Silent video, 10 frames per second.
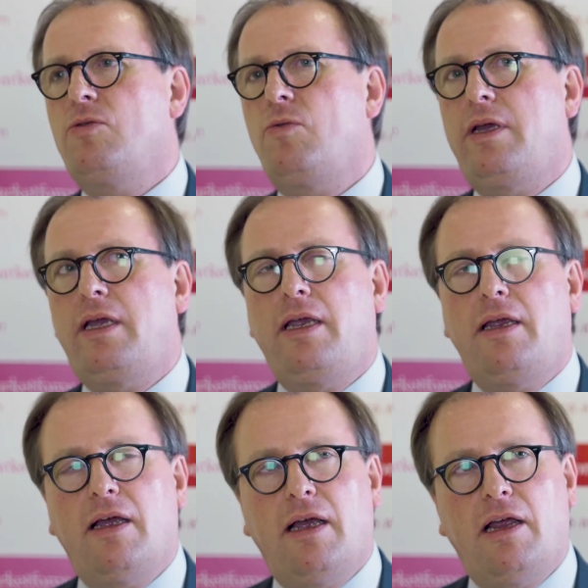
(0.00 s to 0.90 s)
that
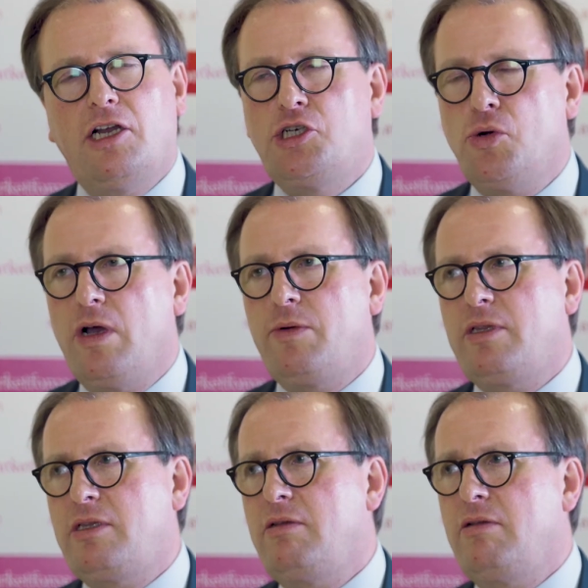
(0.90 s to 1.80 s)
we enjoyed
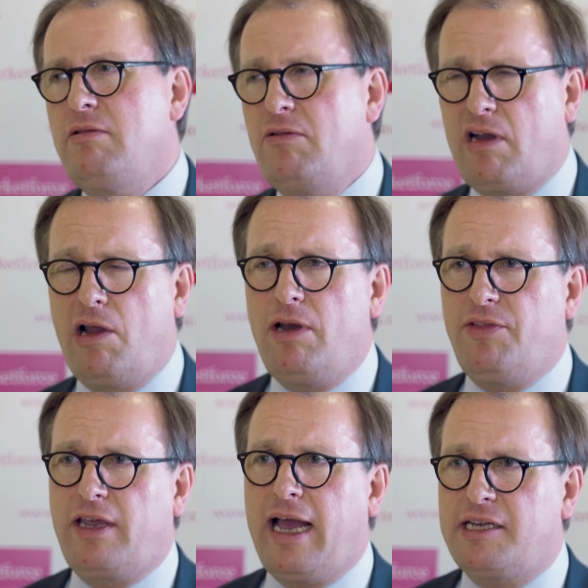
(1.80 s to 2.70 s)
with not only
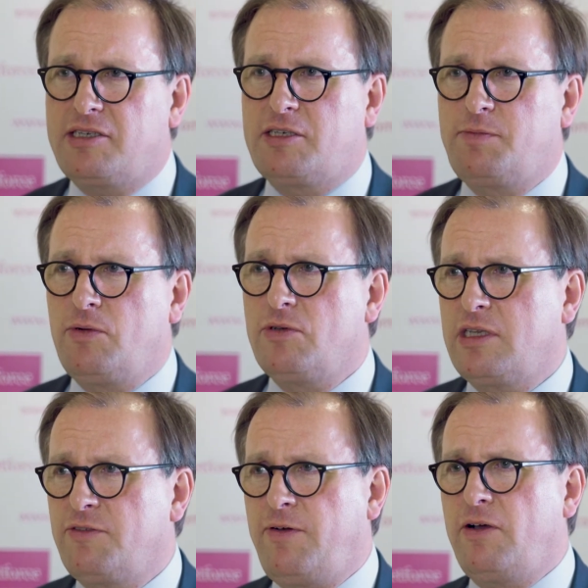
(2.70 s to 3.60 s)
the guests but
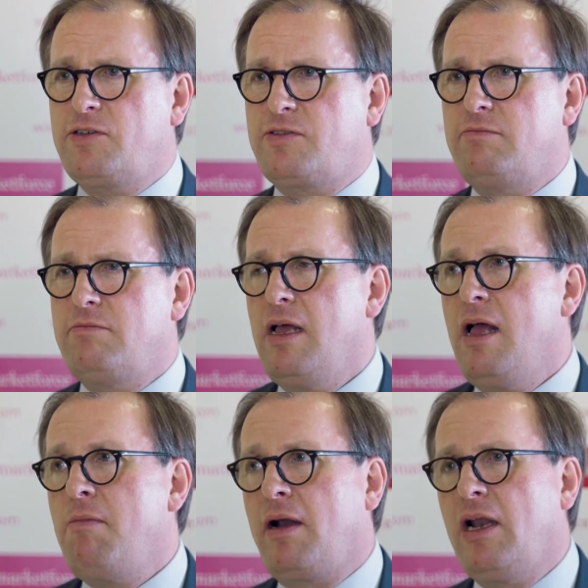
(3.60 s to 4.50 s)
also the folks from
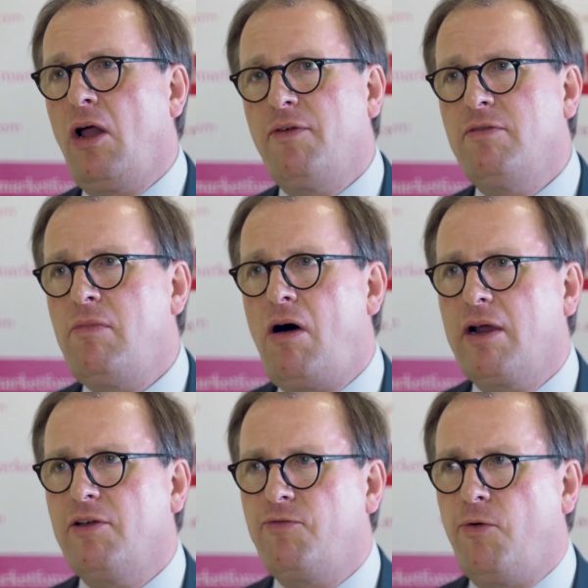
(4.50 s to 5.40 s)
MoneyLIve and
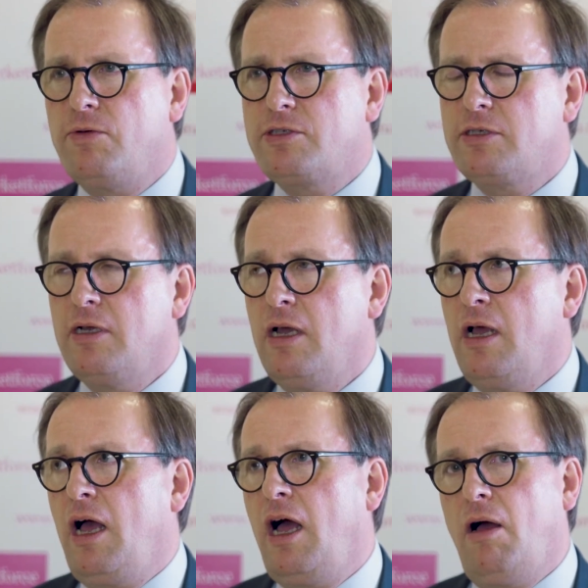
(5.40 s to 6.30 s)
MarketForce
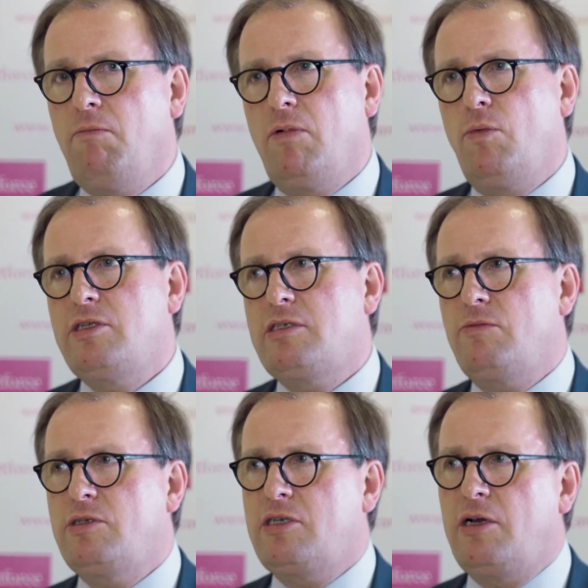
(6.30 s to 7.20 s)

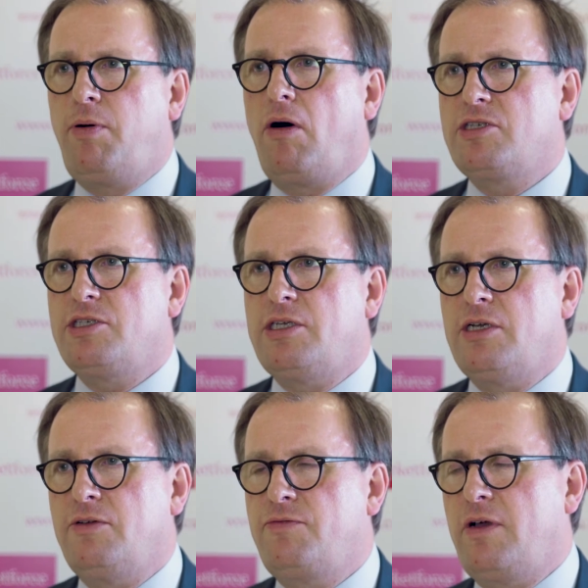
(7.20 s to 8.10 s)
was so
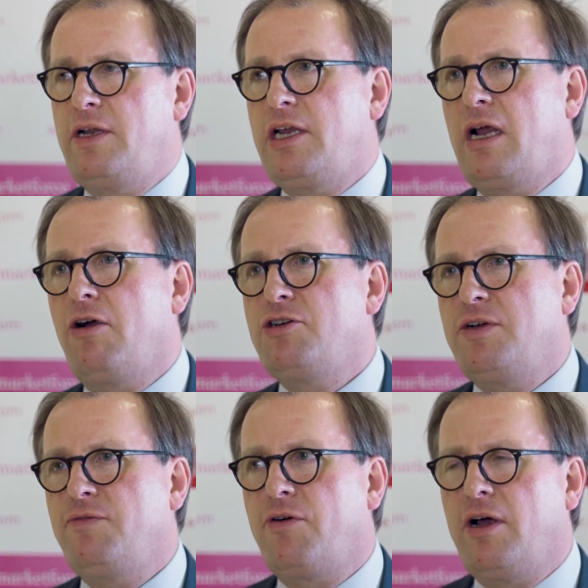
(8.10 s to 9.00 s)
positive and
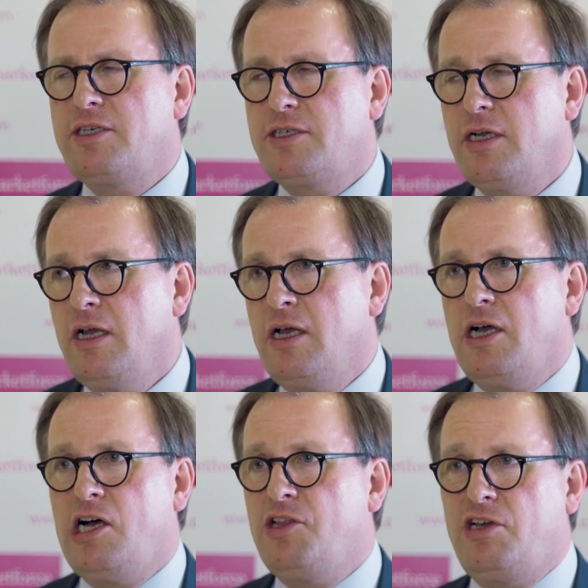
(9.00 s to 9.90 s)
encouraging for us
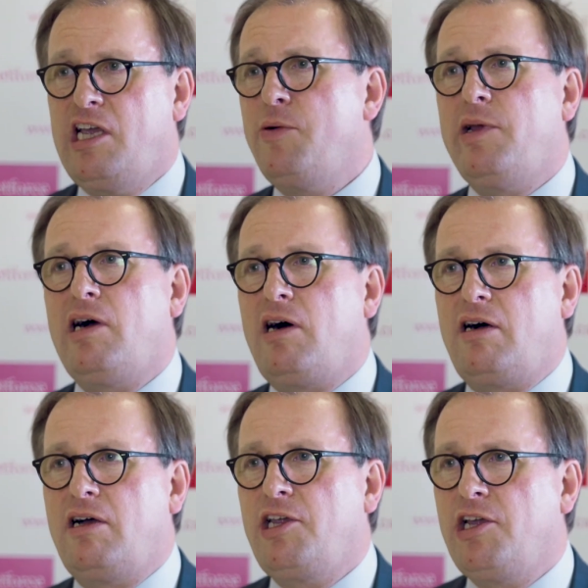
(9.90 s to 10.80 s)
that here we
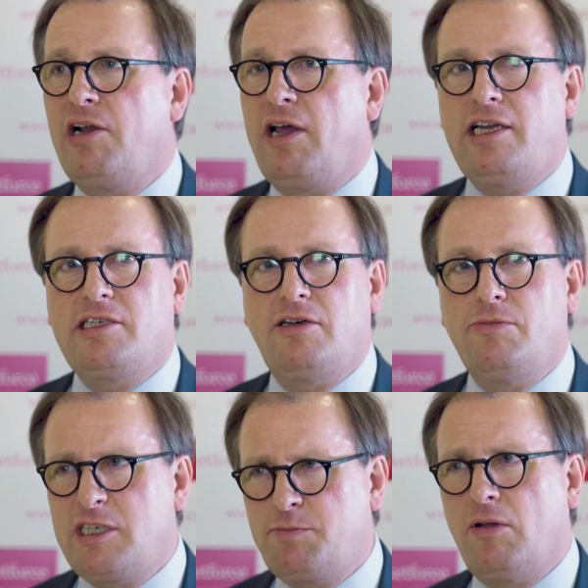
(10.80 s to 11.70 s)
are a year later
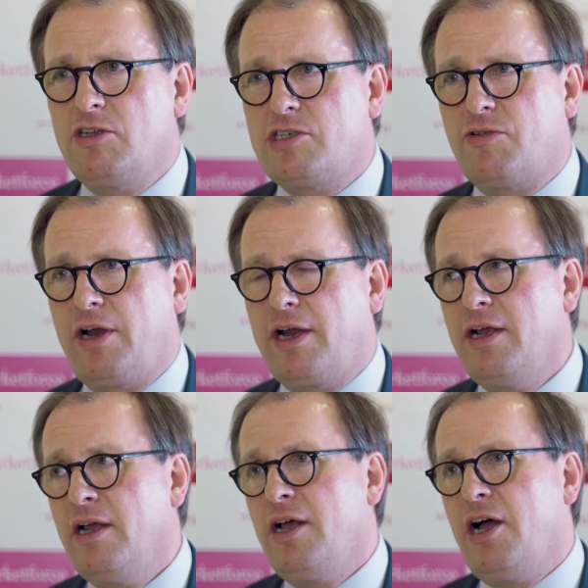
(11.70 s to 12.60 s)
and we're sponsoring
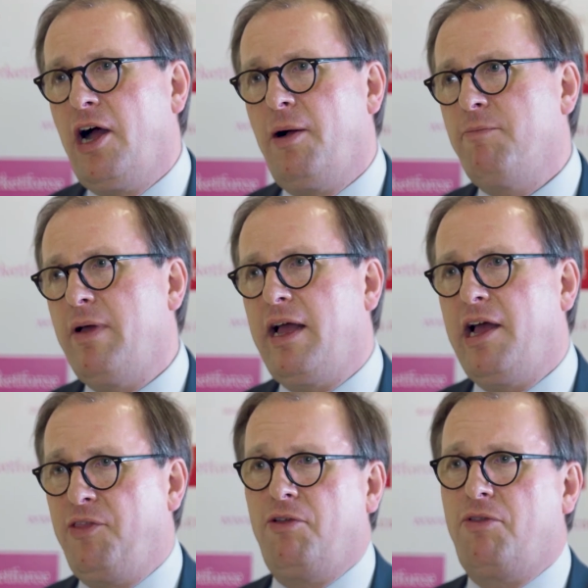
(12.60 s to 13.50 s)

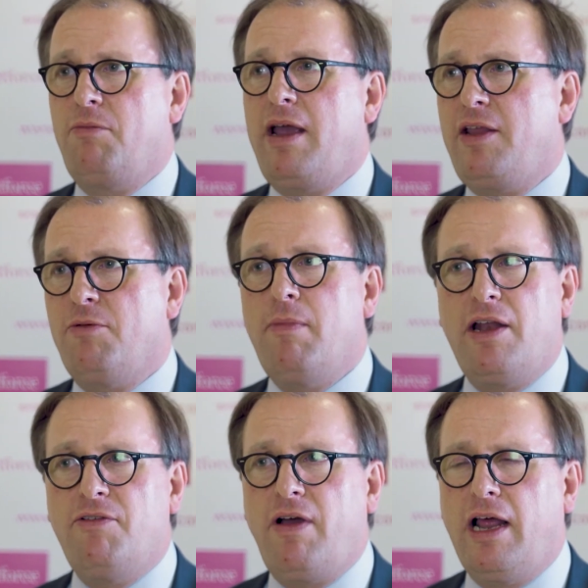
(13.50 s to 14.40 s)
the
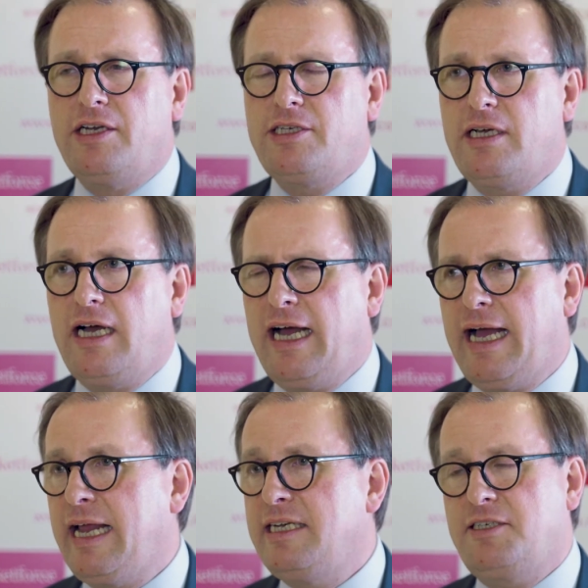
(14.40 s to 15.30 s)
main event.
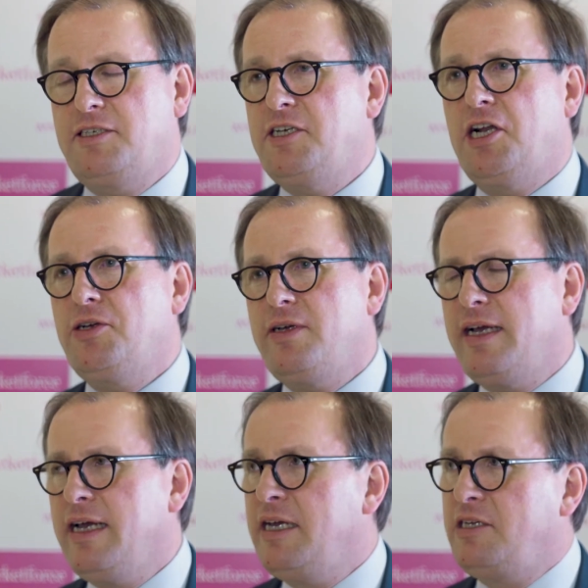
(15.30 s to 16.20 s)
And you
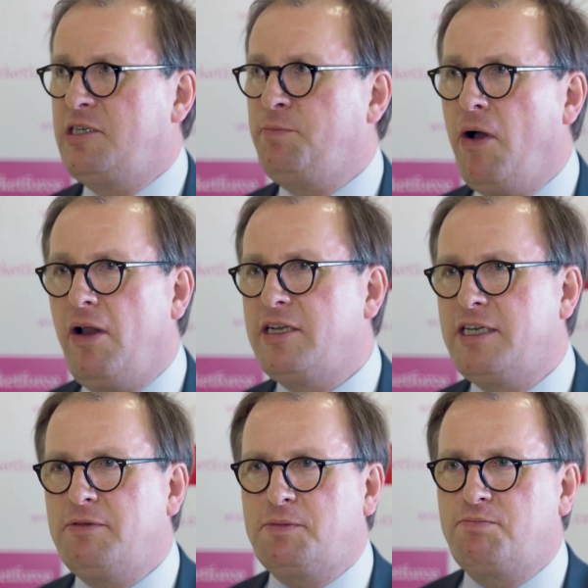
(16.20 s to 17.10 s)
know,
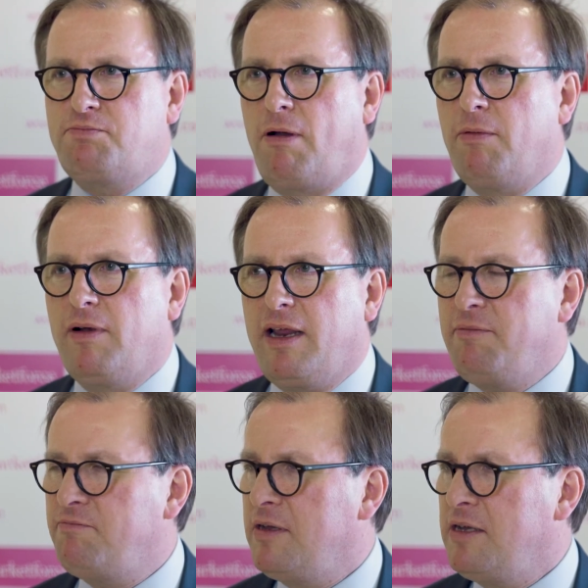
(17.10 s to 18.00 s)
superlatives
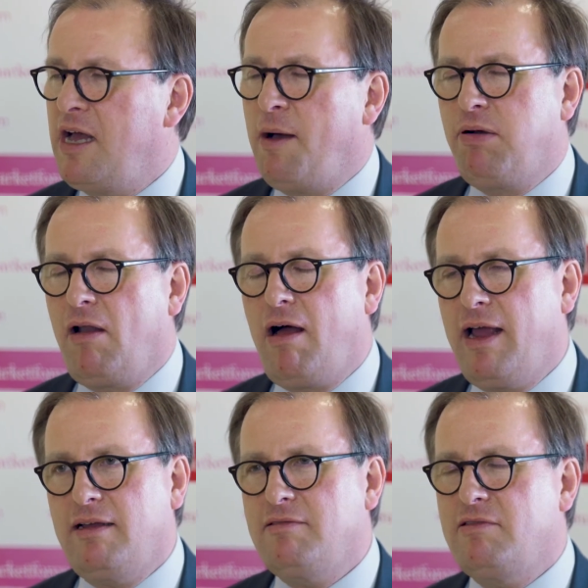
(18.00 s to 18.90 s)
probably
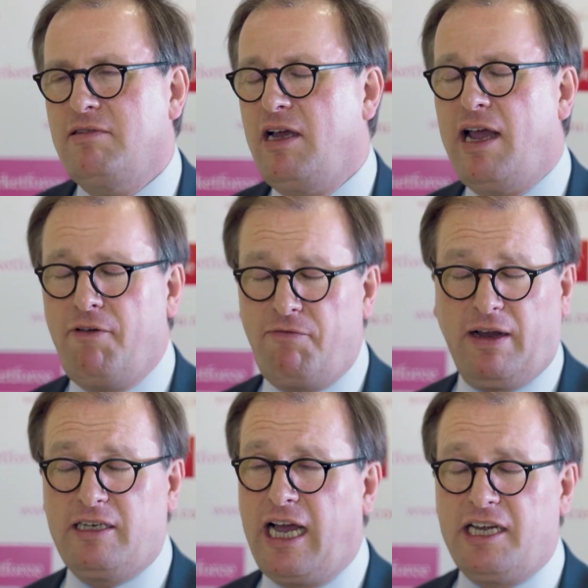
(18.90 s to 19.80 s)
apply.
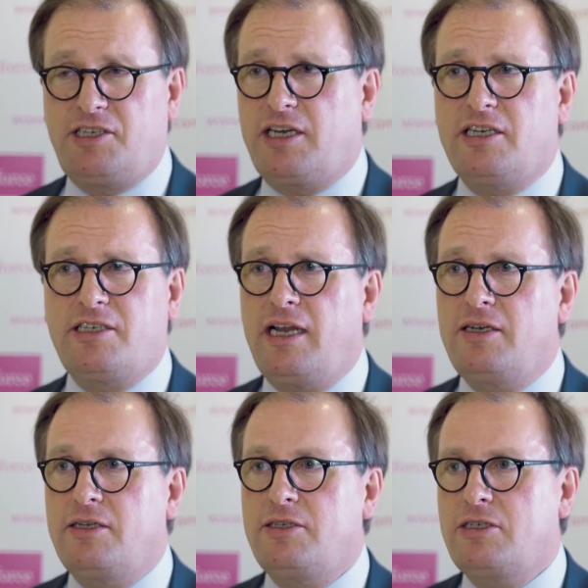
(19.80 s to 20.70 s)
Fantastic
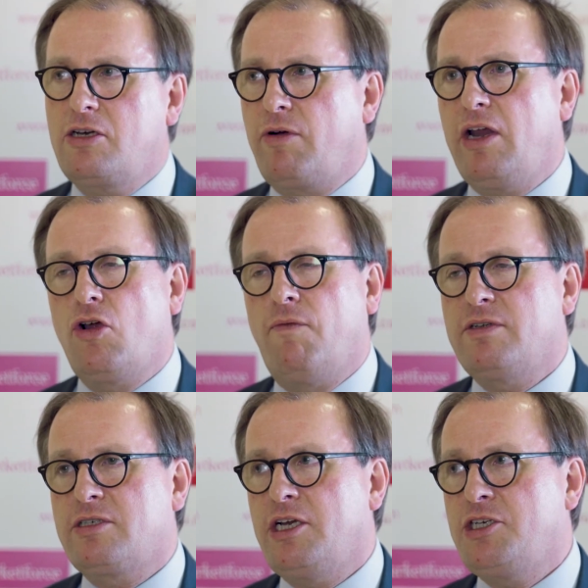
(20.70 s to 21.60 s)
attendance, great
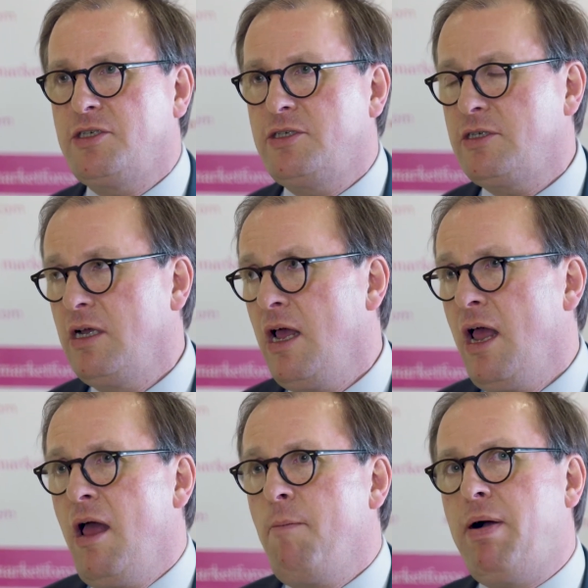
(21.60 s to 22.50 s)
conversations,
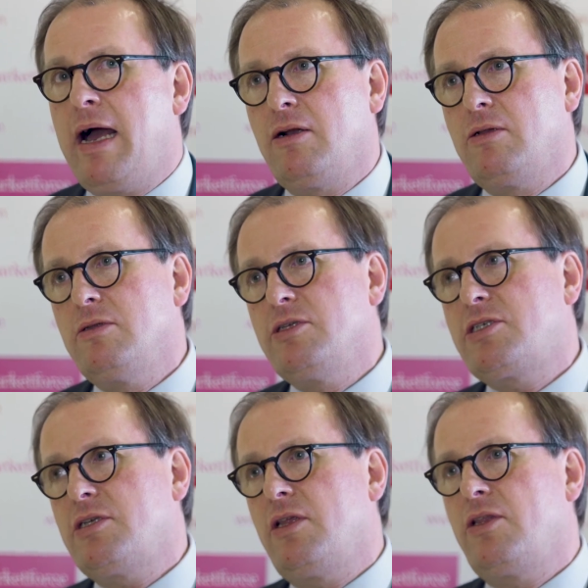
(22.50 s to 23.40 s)

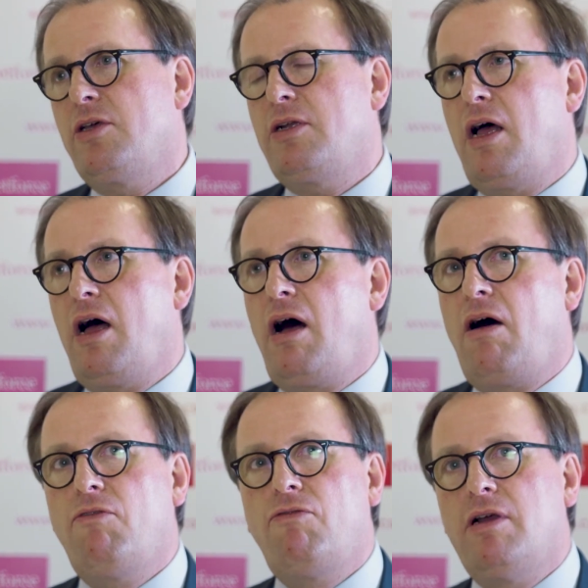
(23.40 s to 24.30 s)
panels that
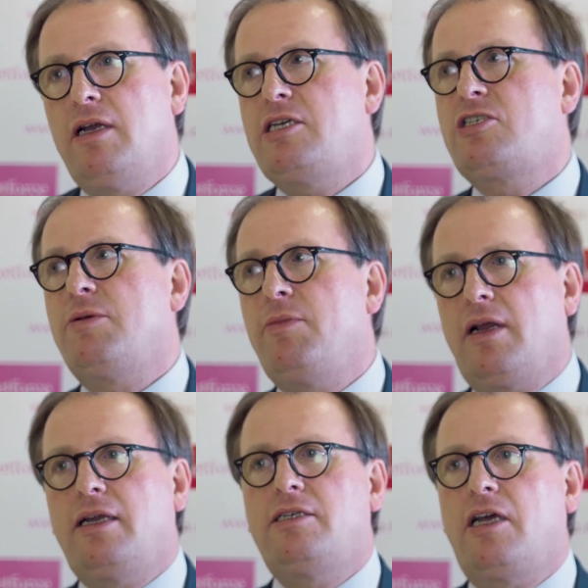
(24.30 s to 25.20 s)
are really
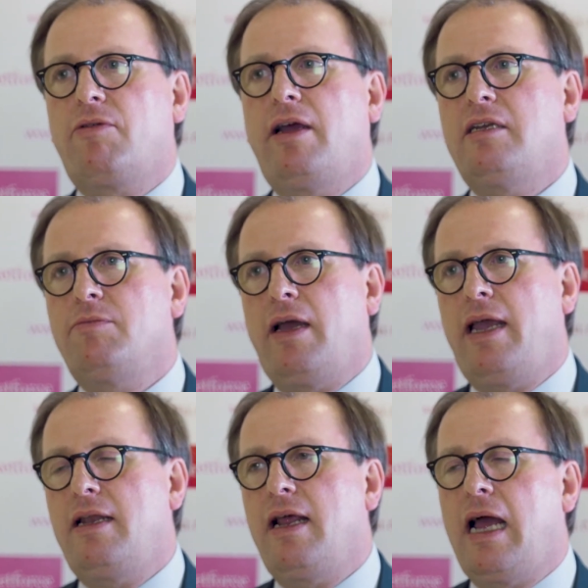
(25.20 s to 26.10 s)
stimulating a great
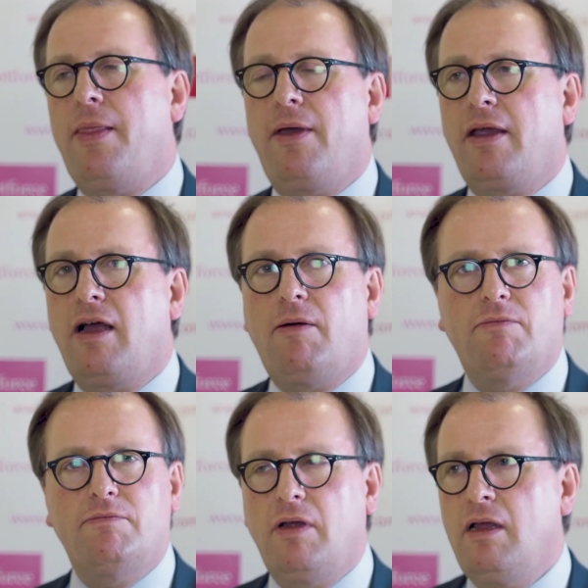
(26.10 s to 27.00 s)
debate, and they
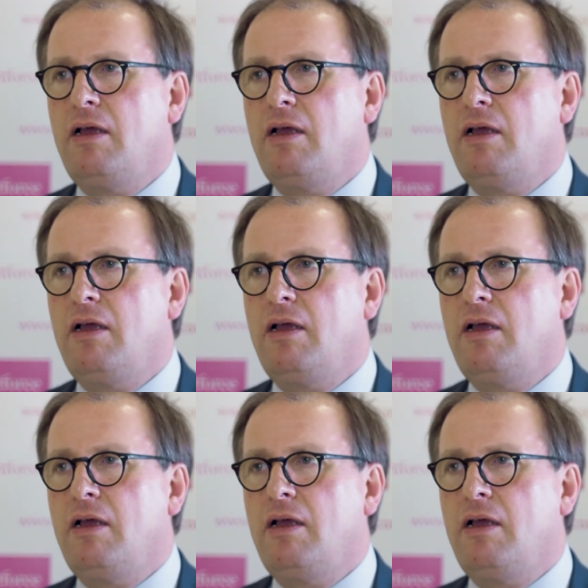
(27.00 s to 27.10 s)
come